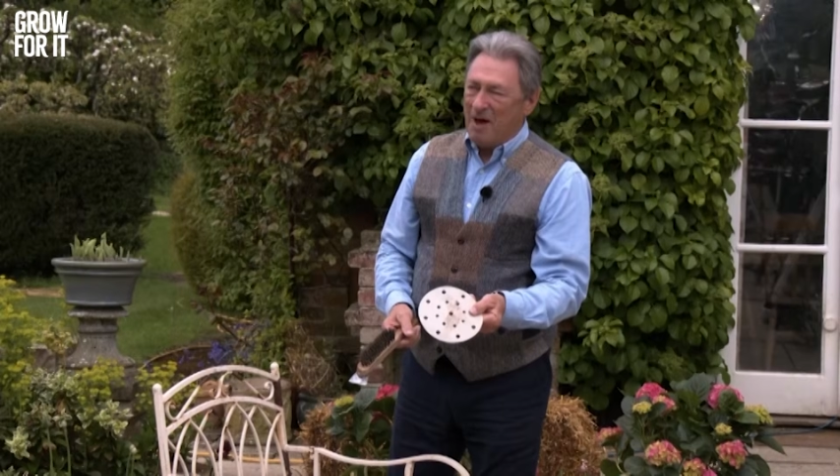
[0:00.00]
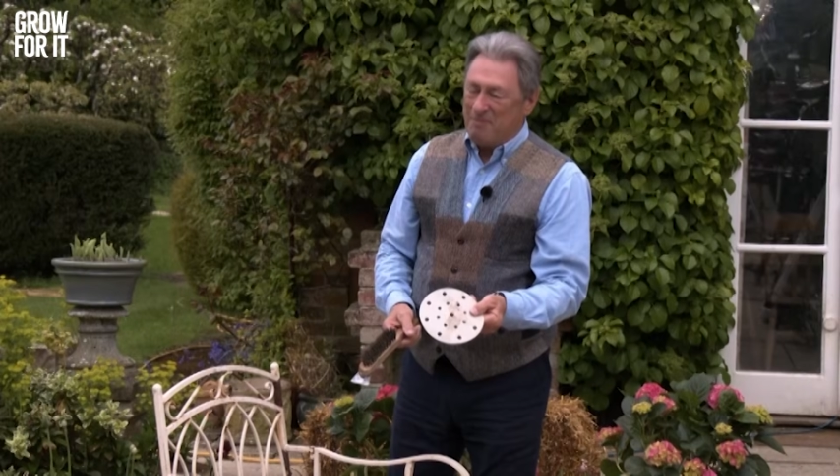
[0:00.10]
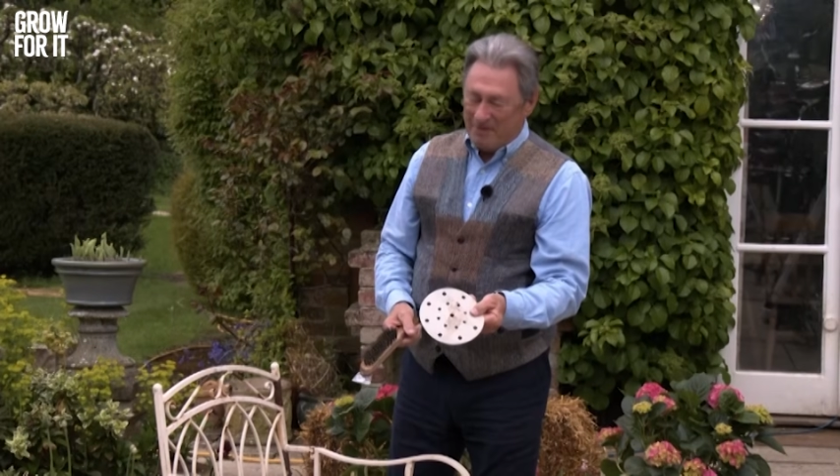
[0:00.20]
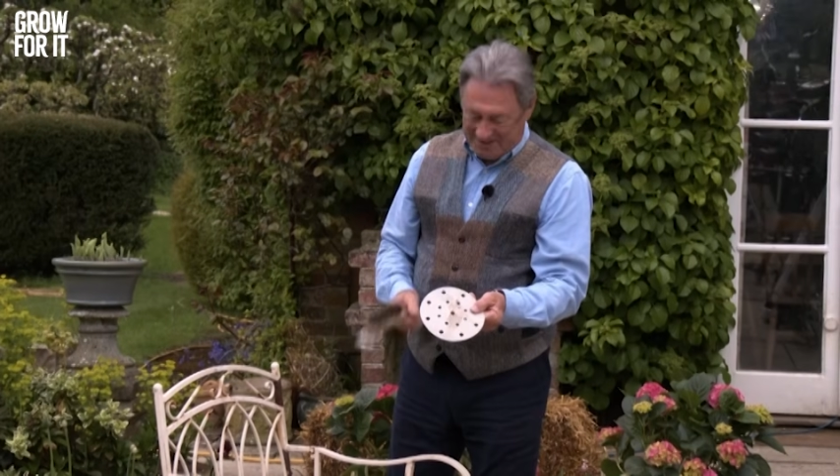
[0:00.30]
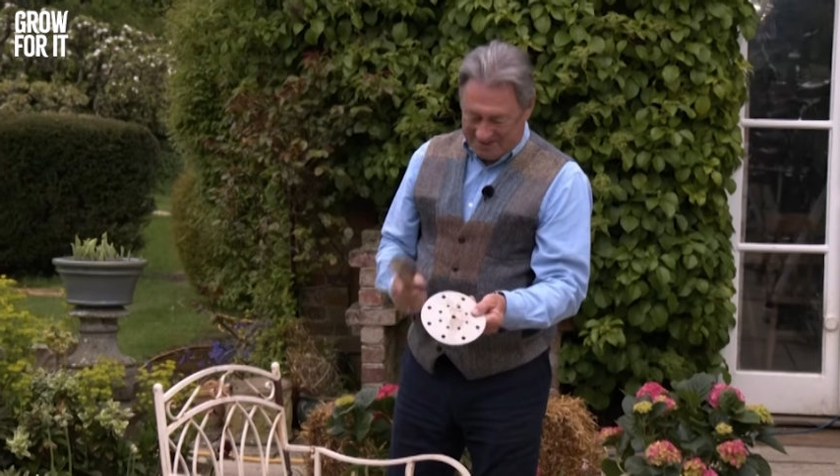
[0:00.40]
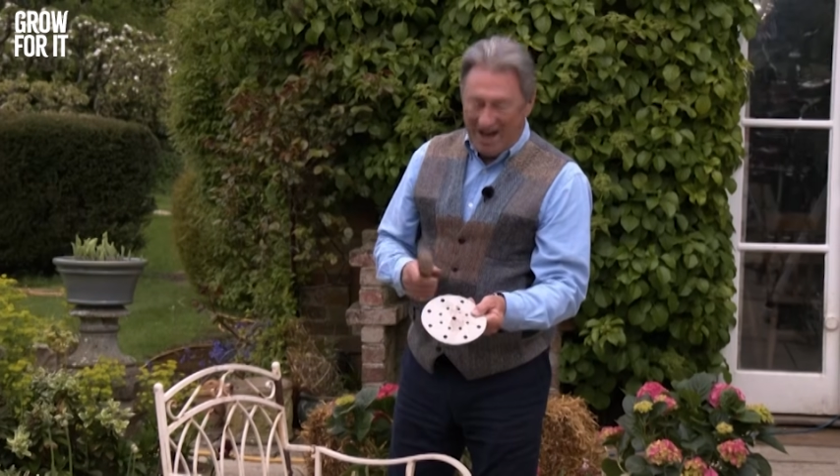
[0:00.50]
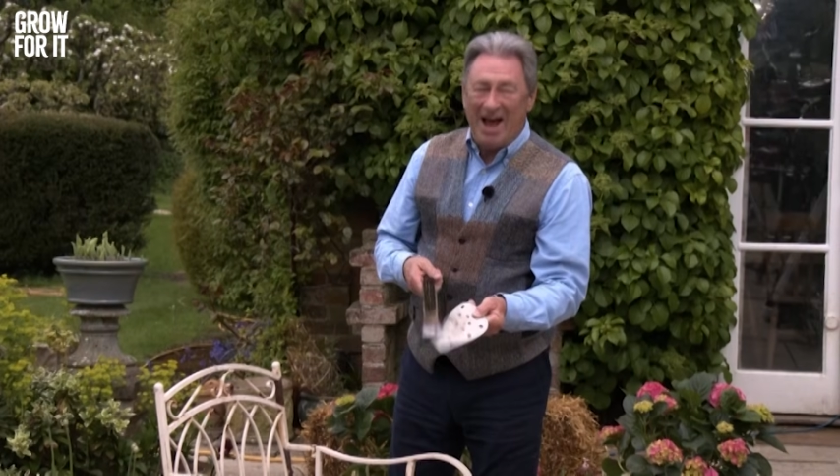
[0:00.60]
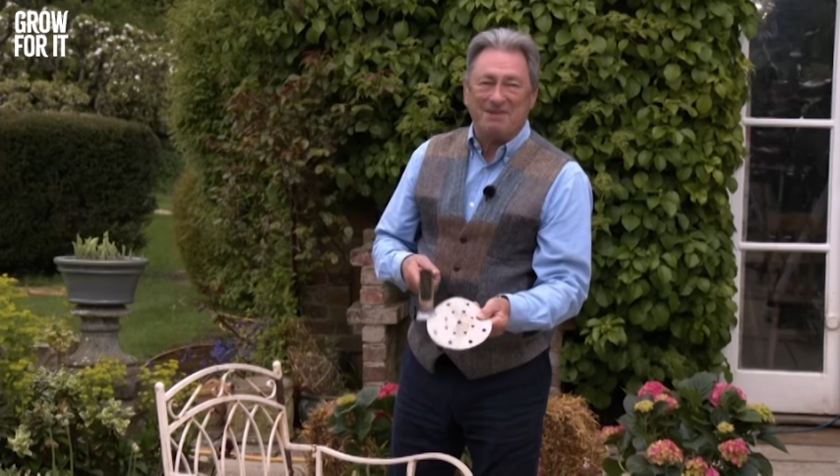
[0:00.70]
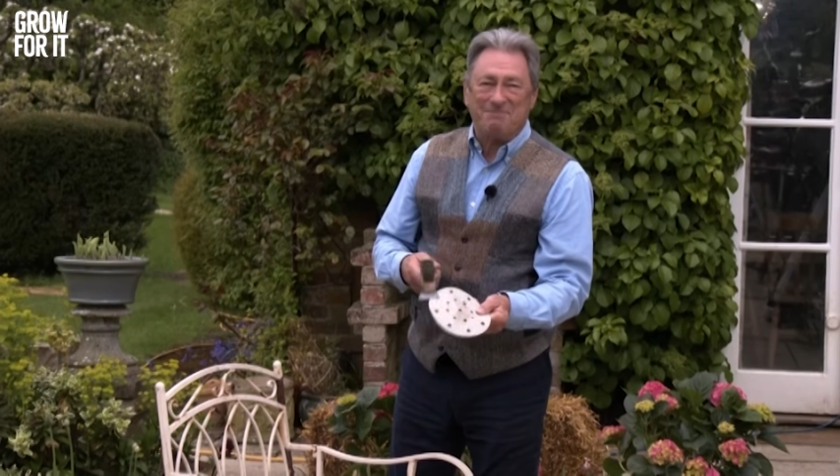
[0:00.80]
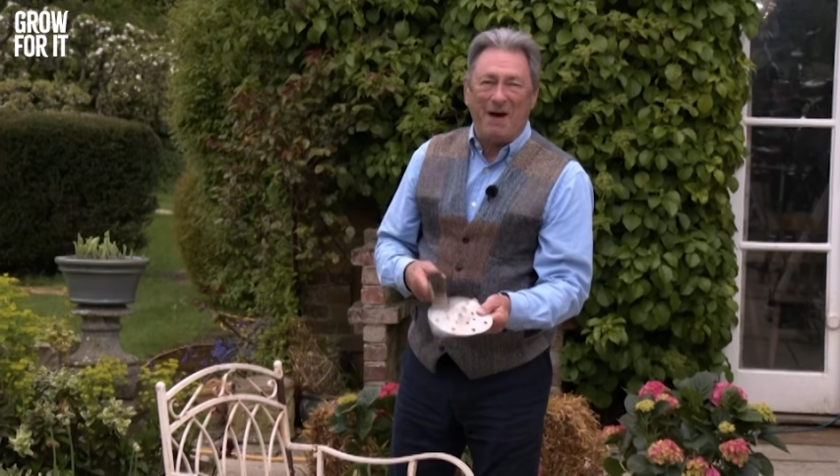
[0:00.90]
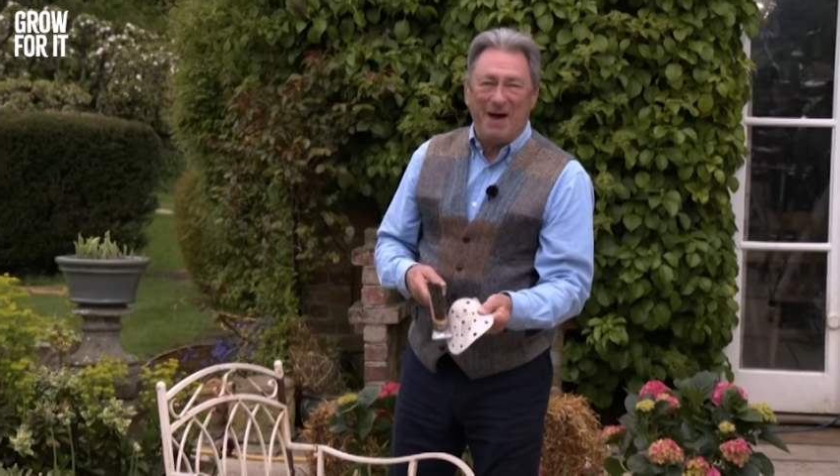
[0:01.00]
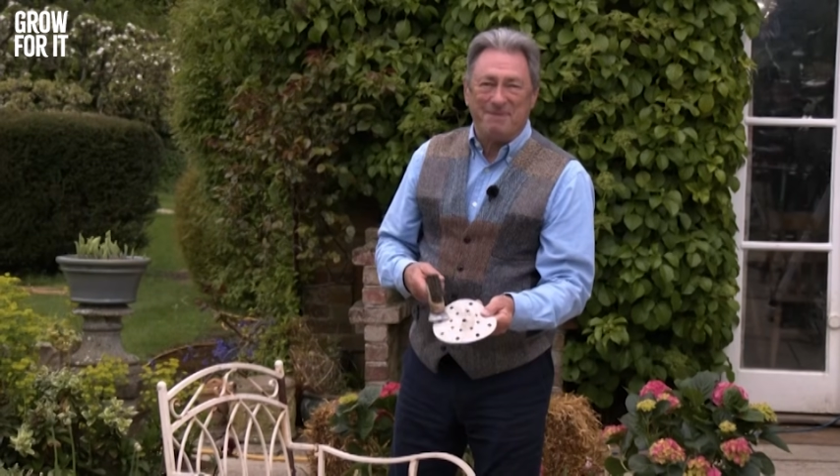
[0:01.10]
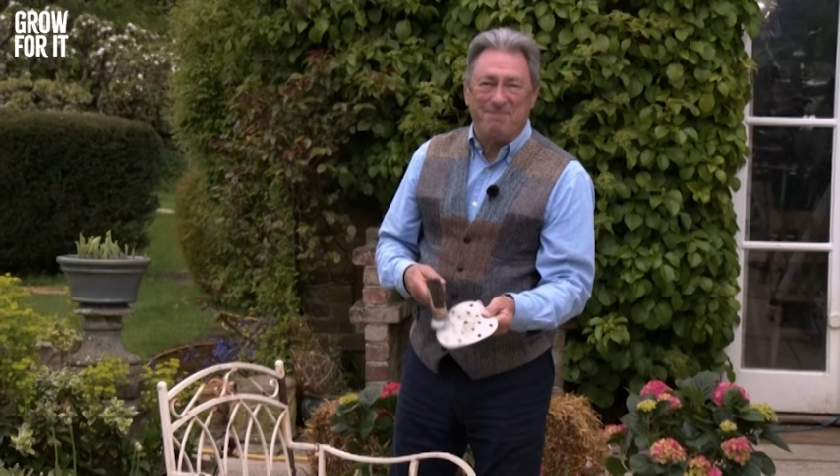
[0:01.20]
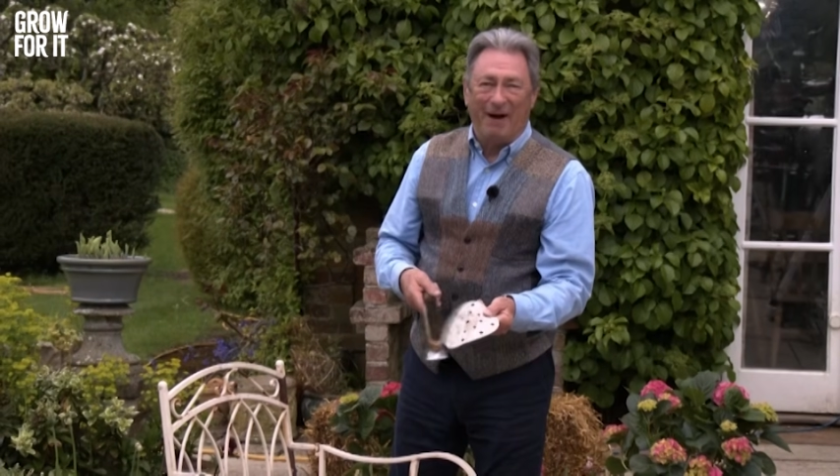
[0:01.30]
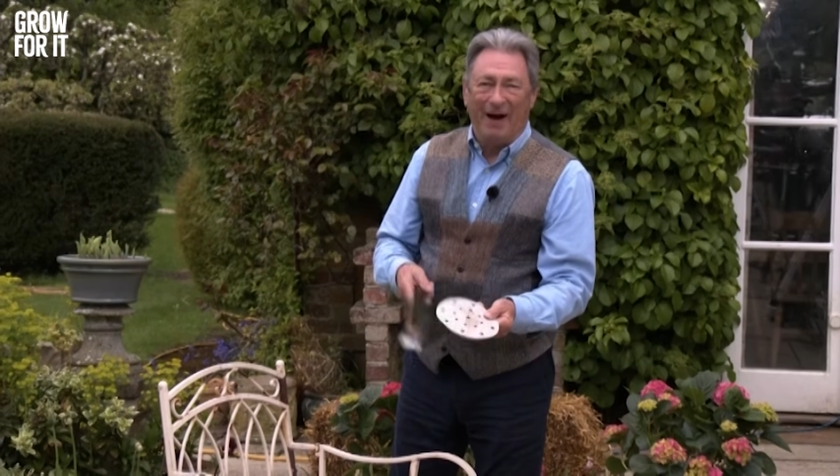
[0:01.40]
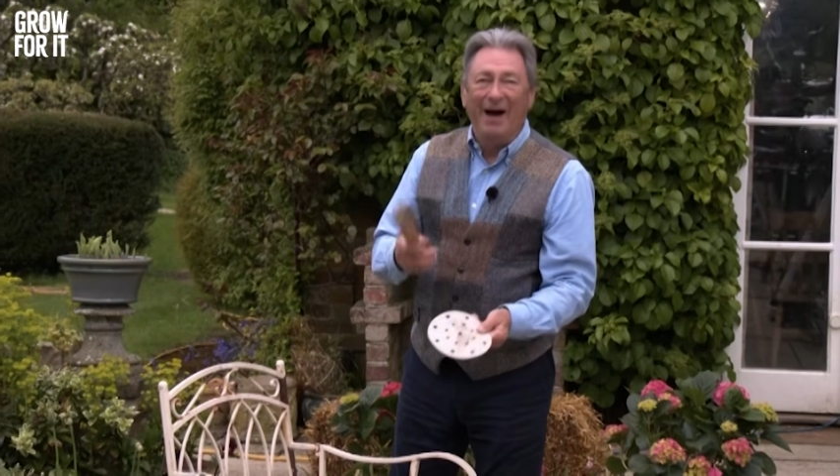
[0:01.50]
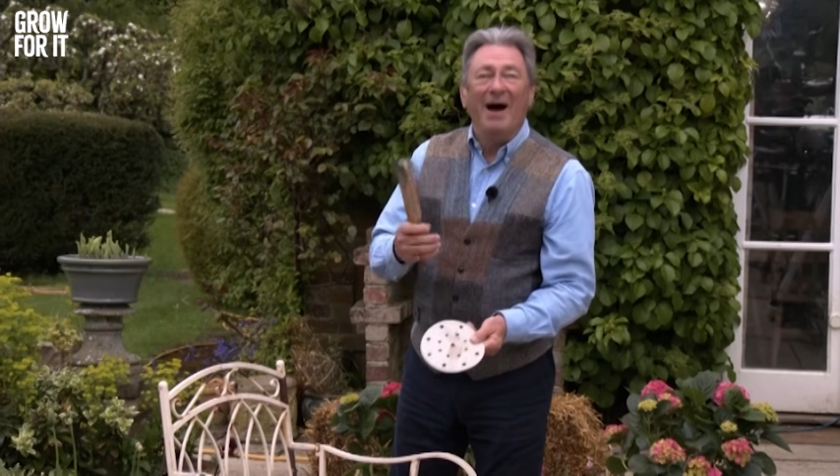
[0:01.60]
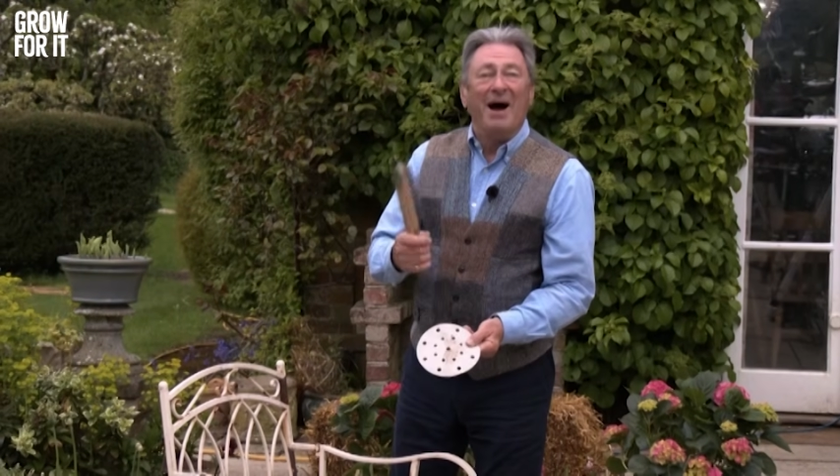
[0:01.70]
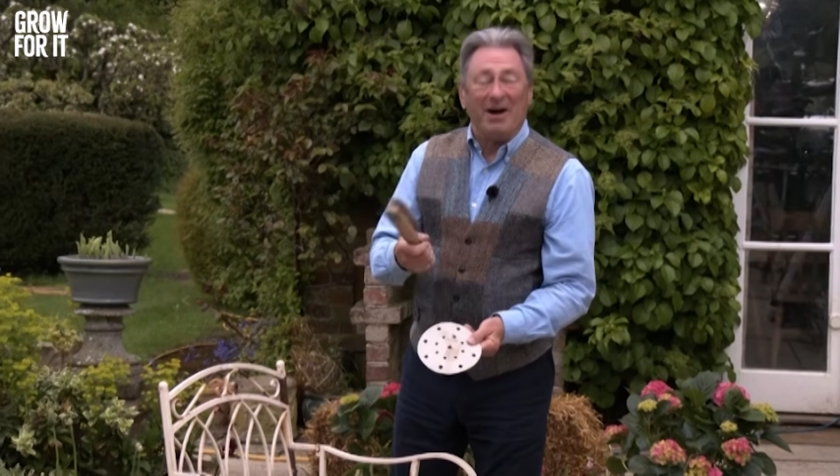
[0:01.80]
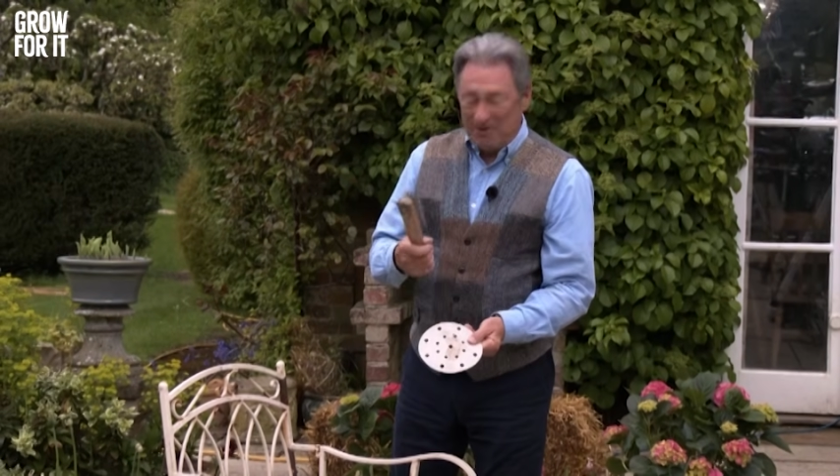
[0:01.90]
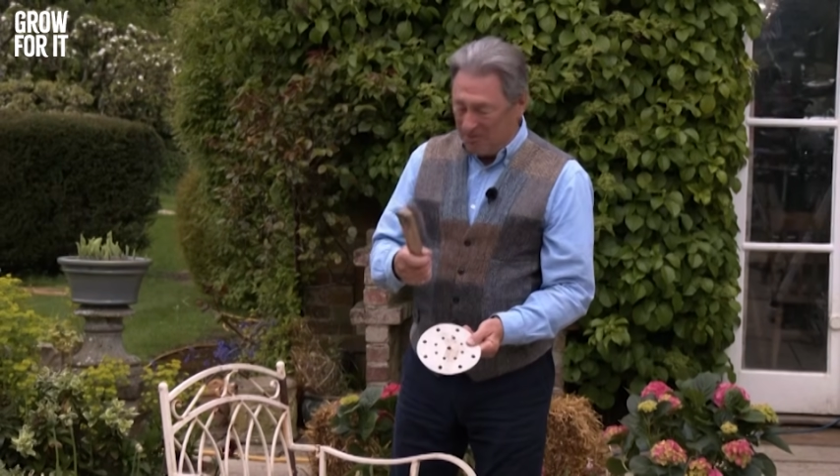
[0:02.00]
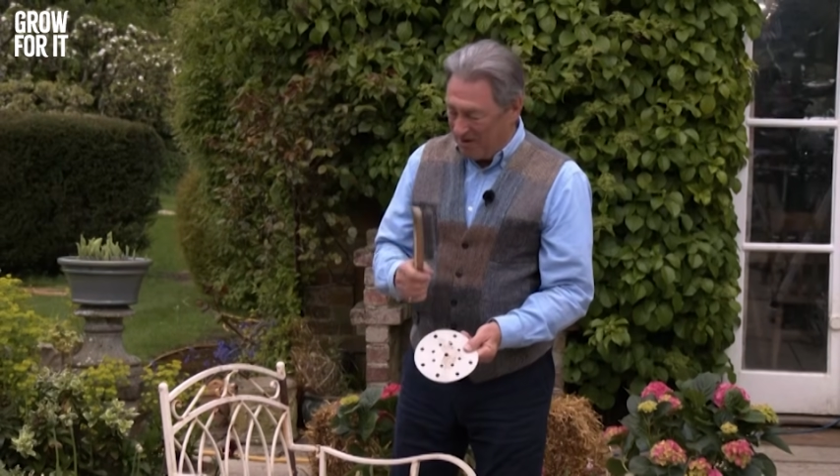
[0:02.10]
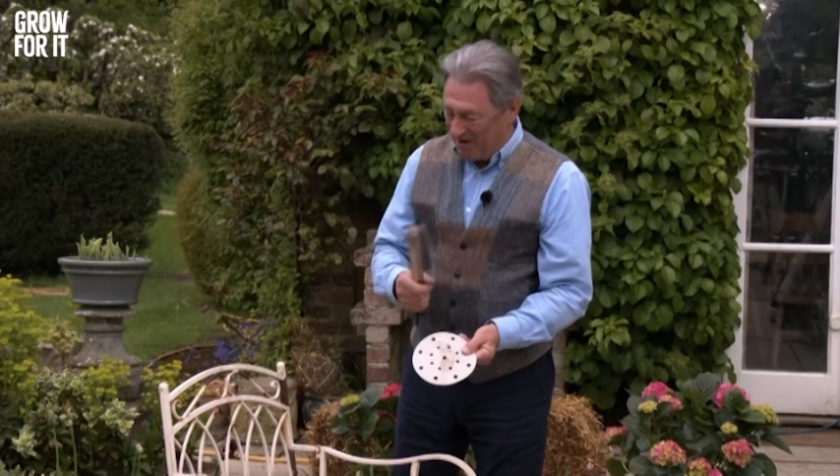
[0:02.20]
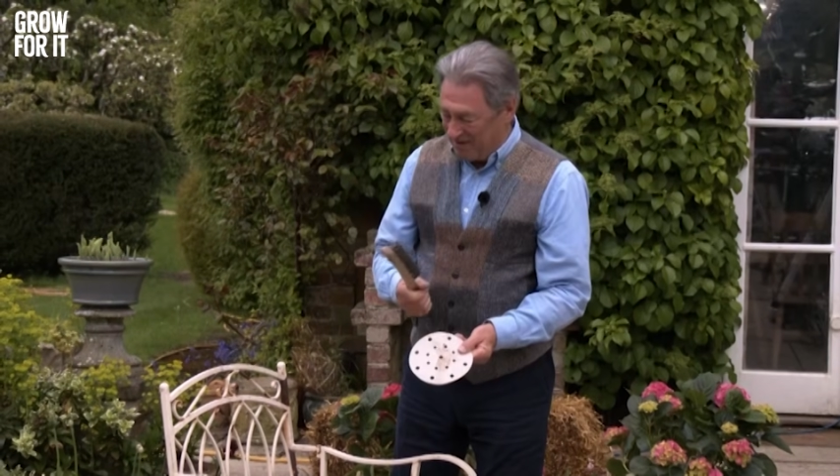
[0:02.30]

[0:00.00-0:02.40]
piece of sandpaper and a wire